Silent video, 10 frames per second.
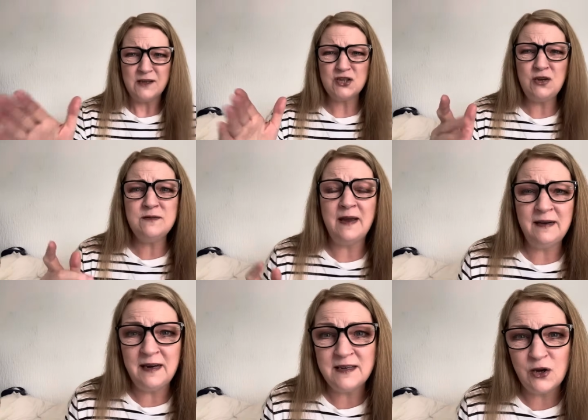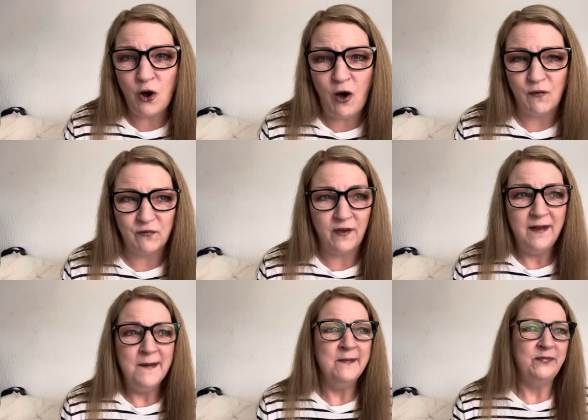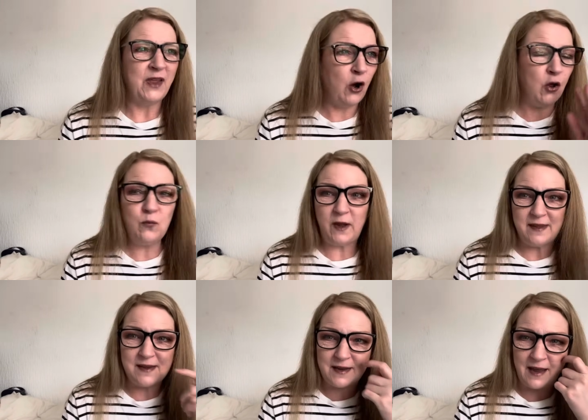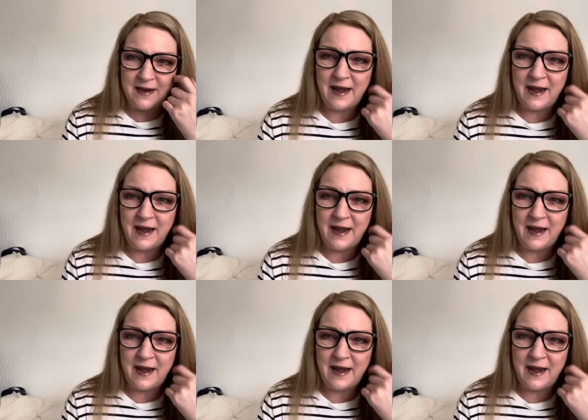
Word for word: excuse me, I haven't had a cough all week. And